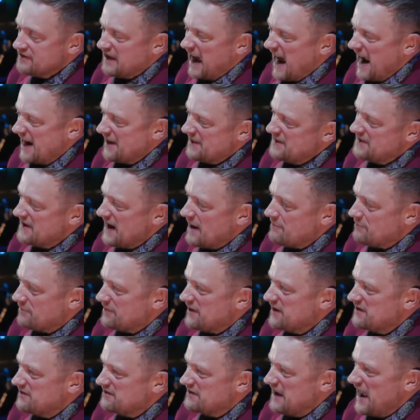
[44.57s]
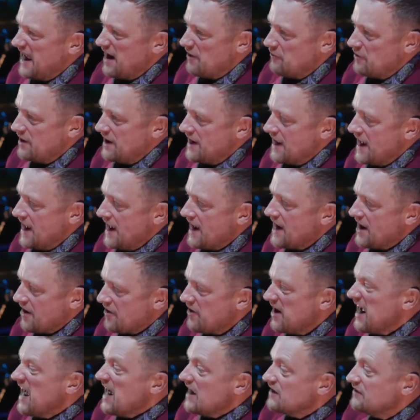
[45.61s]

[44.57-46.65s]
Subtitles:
tightened up the derriere,